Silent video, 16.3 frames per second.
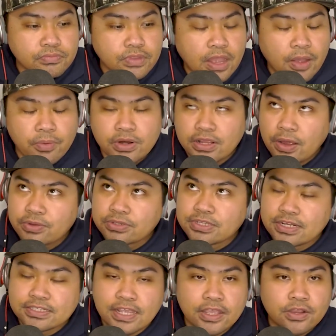I was
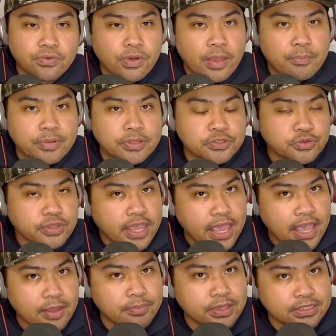gonna say grip, but you
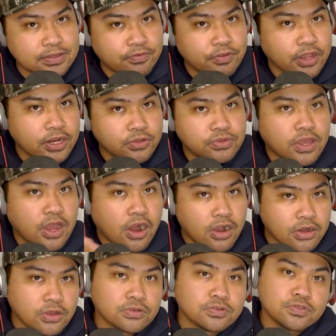can't, because if you're gonna do the
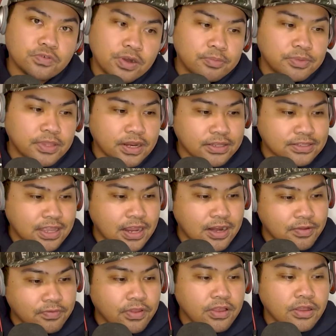Arcos grip, then it's
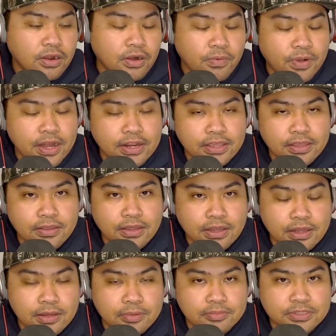kind of already
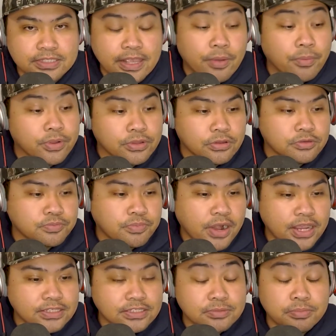set with those
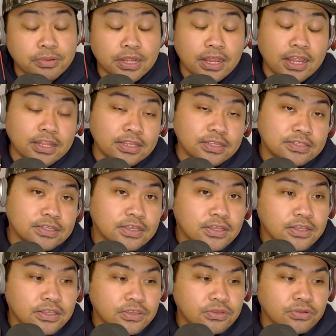prices. But at least
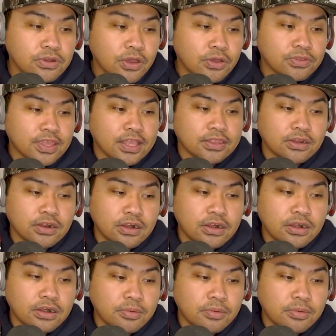you know that they're